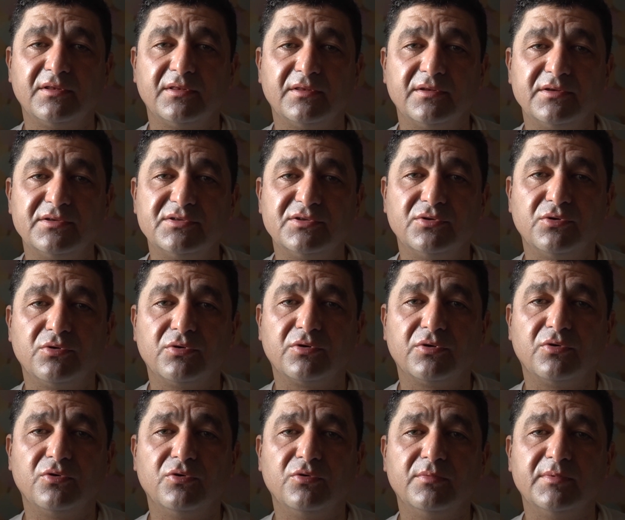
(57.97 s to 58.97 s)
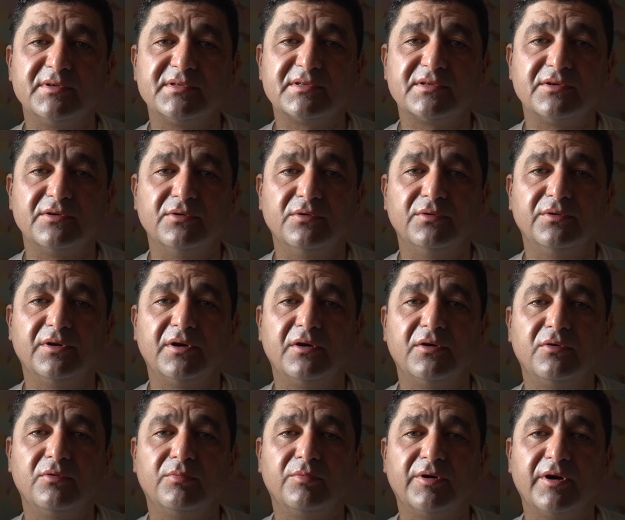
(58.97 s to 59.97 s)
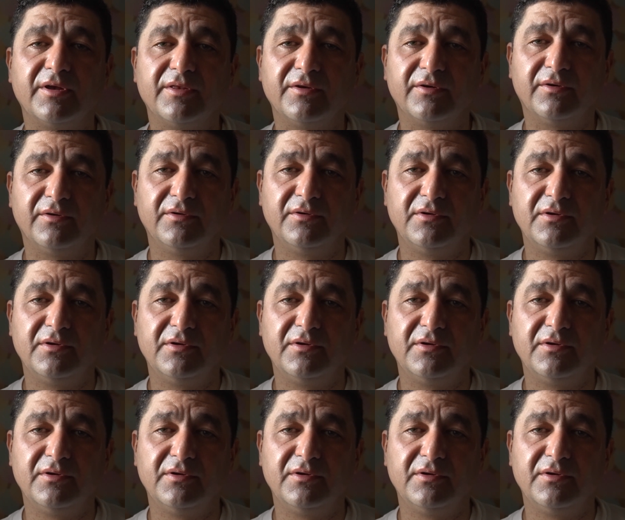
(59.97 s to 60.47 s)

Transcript: This dog almost killed our brother.